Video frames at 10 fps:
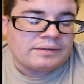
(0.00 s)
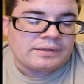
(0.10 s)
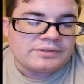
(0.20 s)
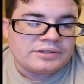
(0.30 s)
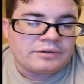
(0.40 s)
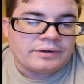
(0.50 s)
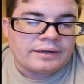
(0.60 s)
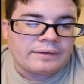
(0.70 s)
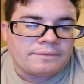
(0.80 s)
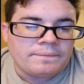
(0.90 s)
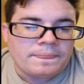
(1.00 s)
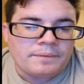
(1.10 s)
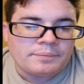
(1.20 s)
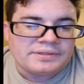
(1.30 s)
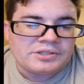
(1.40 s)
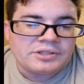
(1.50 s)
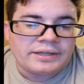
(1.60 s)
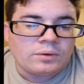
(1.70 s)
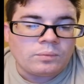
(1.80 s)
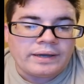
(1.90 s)
considering the
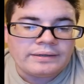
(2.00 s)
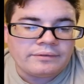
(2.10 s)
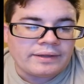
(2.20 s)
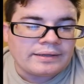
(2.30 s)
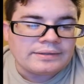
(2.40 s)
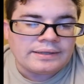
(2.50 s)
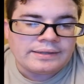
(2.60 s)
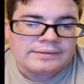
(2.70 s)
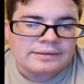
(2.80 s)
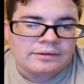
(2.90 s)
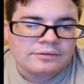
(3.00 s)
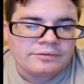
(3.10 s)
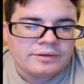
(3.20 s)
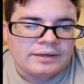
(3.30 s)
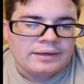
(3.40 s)
positioning and weight of the antenna itself,